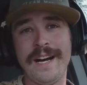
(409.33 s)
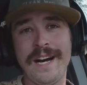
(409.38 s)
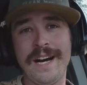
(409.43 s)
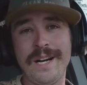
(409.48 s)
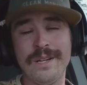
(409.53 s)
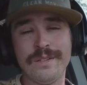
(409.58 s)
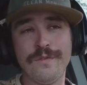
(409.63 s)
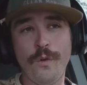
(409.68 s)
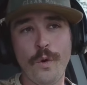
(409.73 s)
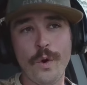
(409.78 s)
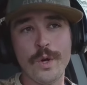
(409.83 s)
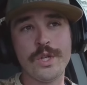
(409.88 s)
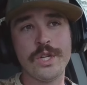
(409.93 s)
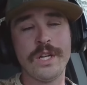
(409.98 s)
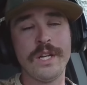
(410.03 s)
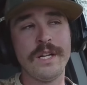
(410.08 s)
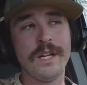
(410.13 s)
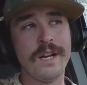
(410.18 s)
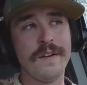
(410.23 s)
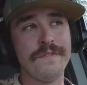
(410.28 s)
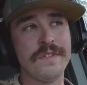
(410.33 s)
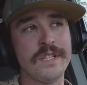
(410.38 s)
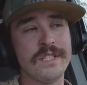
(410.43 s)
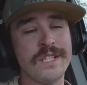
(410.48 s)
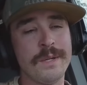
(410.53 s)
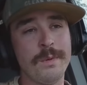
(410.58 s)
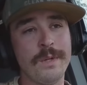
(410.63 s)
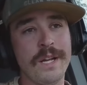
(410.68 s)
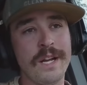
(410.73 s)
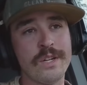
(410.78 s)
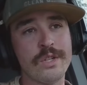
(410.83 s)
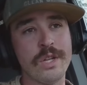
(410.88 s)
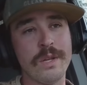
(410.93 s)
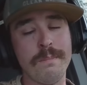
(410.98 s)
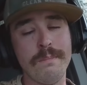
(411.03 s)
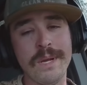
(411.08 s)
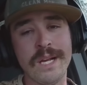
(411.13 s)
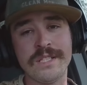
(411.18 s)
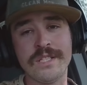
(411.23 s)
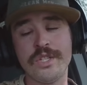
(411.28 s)
I was fortunate enough that someone actually
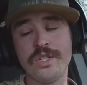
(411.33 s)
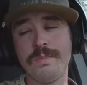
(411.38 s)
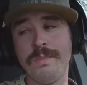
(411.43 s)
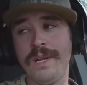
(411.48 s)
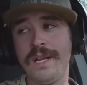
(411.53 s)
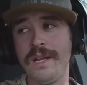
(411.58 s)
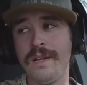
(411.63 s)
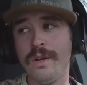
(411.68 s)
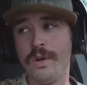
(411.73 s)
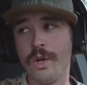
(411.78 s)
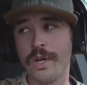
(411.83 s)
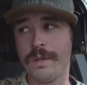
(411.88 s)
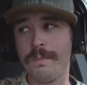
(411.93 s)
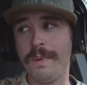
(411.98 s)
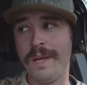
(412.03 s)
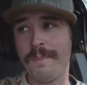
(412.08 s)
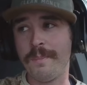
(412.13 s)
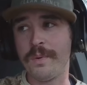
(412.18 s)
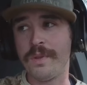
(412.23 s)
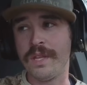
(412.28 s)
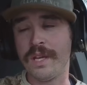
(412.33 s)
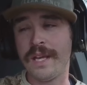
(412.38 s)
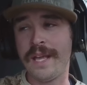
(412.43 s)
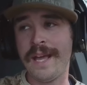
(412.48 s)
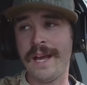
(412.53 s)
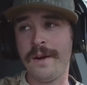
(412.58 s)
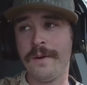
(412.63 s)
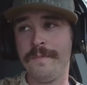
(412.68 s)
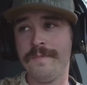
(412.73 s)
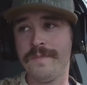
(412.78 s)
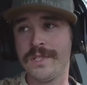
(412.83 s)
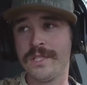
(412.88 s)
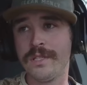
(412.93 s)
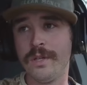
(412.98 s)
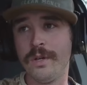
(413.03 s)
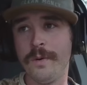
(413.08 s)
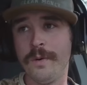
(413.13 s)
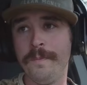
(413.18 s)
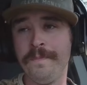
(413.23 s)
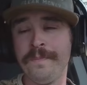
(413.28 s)
messaged me and hooked me up with the account.
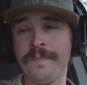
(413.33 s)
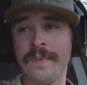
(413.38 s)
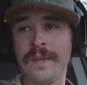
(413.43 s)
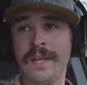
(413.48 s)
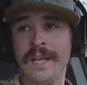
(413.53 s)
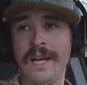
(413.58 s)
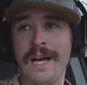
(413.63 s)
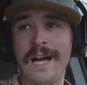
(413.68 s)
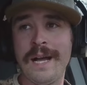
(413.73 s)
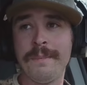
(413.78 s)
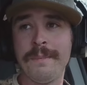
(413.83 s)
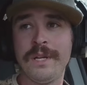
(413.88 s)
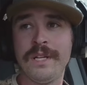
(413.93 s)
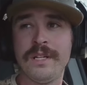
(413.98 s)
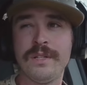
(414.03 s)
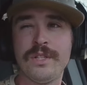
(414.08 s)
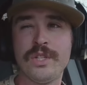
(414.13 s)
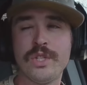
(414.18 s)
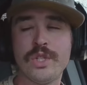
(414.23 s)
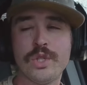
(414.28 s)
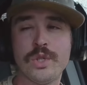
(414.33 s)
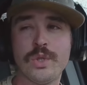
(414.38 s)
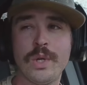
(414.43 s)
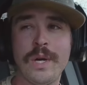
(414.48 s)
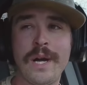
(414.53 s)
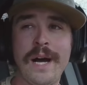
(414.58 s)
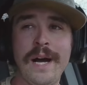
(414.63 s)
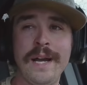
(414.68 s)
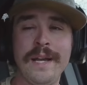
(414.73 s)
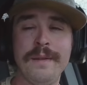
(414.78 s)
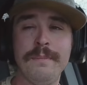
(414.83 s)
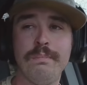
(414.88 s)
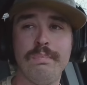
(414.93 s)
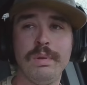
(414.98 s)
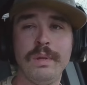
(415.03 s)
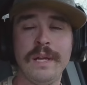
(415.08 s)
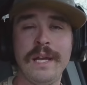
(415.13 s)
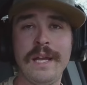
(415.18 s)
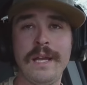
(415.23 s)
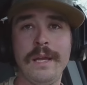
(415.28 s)
So I'm going to try and
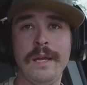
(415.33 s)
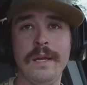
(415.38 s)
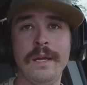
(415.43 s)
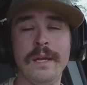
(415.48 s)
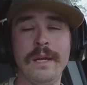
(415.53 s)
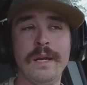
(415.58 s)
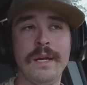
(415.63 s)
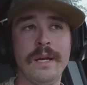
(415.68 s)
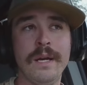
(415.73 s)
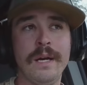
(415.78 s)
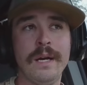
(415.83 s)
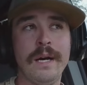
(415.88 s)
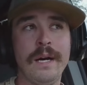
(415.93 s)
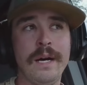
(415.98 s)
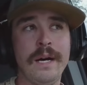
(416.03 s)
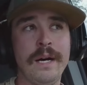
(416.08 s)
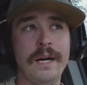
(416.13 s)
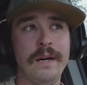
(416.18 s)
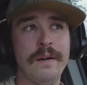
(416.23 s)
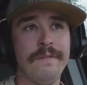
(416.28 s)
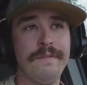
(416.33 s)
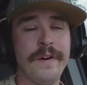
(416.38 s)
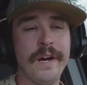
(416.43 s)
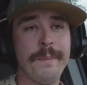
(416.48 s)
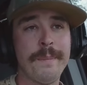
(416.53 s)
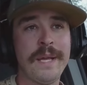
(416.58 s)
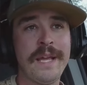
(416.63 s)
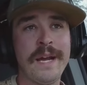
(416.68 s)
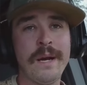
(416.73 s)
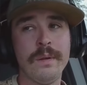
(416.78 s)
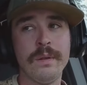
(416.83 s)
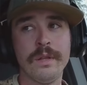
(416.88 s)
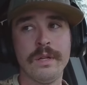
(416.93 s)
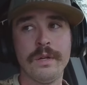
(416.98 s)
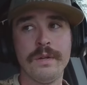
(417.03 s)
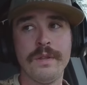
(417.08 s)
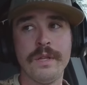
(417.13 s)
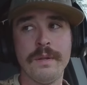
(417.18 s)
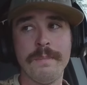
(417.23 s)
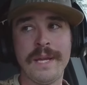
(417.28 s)
play uh, farm account,
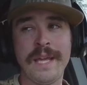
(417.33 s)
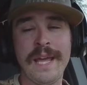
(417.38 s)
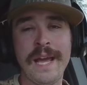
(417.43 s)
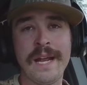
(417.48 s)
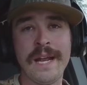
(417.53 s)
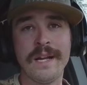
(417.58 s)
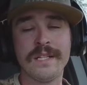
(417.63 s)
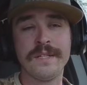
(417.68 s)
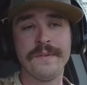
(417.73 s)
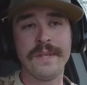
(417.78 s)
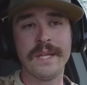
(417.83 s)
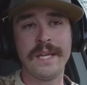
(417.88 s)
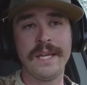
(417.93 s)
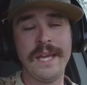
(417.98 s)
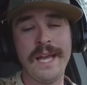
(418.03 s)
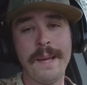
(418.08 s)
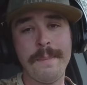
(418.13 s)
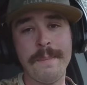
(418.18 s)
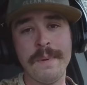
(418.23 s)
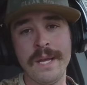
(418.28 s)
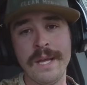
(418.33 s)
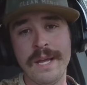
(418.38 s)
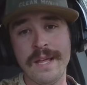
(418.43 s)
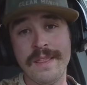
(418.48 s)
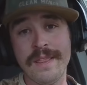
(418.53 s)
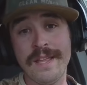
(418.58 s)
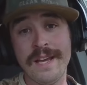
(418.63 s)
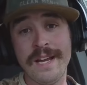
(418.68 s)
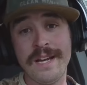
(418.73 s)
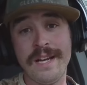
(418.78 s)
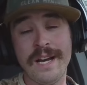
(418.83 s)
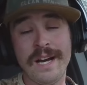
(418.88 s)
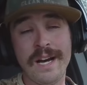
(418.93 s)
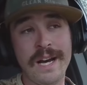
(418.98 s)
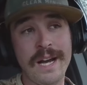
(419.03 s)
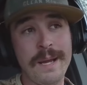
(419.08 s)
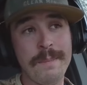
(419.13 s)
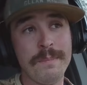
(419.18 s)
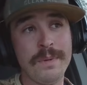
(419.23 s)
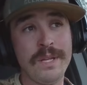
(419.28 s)
learn the mechanics of the game. Then
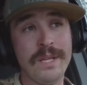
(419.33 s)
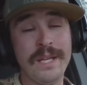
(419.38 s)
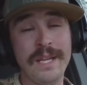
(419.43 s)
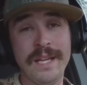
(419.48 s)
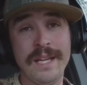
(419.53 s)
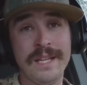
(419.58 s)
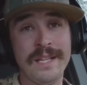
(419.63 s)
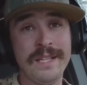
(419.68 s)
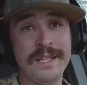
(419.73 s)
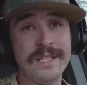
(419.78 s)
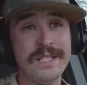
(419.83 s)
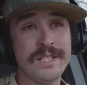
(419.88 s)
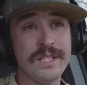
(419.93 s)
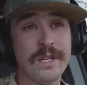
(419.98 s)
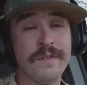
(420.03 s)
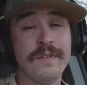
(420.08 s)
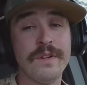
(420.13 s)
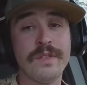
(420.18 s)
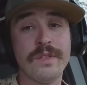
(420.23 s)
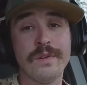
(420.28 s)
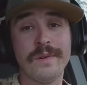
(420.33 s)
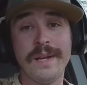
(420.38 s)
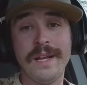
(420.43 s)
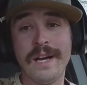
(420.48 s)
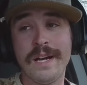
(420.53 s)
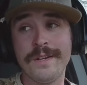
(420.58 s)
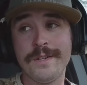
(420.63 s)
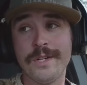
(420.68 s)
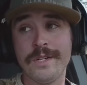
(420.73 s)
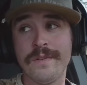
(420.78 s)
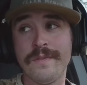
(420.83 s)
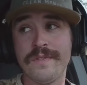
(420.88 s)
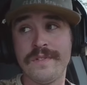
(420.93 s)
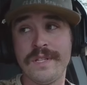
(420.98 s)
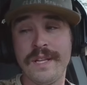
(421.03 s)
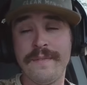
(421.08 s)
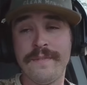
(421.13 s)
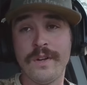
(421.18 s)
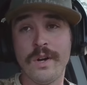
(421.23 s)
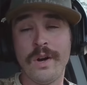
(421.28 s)
I'm in server three hundred of
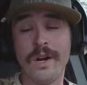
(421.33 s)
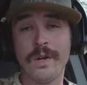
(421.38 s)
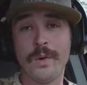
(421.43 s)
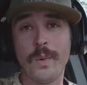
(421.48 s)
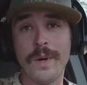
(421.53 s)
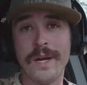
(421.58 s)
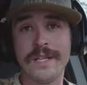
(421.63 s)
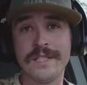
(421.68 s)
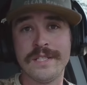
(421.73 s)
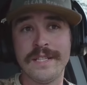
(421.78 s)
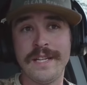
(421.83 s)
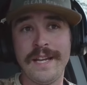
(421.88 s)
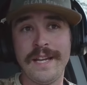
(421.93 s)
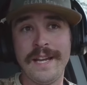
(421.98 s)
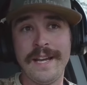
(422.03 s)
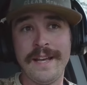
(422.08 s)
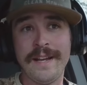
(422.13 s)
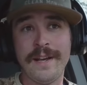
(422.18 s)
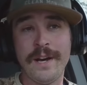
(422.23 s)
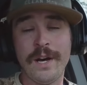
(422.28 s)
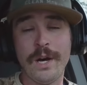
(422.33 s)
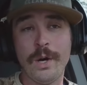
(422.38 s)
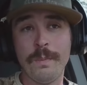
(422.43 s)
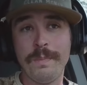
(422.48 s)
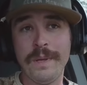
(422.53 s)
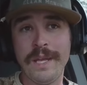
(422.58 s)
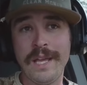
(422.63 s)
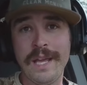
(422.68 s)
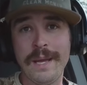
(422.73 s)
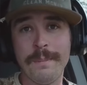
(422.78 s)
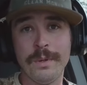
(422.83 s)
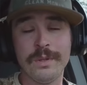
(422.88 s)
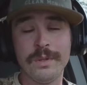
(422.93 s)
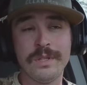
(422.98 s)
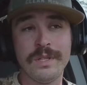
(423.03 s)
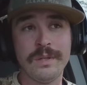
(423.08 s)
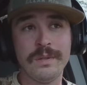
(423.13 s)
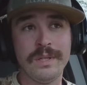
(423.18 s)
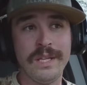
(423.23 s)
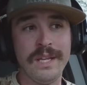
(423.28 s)
Sea of Conquest, and I'll be able
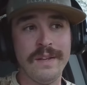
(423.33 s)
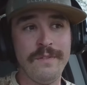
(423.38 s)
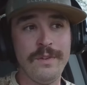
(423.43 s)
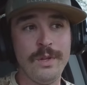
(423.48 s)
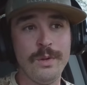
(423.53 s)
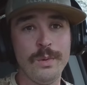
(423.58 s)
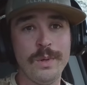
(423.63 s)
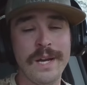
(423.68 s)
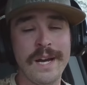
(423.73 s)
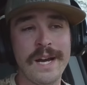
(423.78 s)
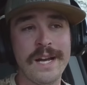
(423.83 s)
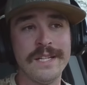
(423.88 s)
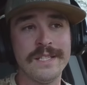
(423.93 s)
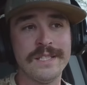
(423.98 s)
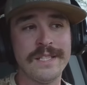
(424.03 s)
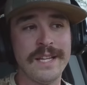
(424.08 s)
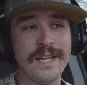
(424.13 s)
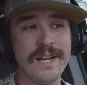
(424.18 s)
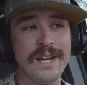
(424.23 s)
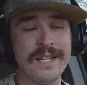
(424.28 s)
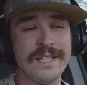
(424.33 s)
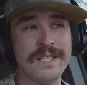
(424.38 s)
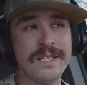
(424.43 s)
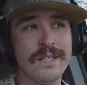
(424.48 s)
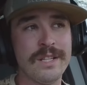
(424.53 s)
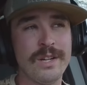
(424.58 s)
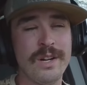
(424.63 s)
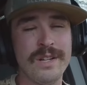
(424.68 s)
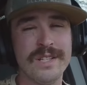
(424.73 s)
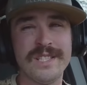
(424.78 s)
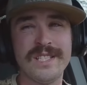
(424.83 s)
to give you guys, they got, they're on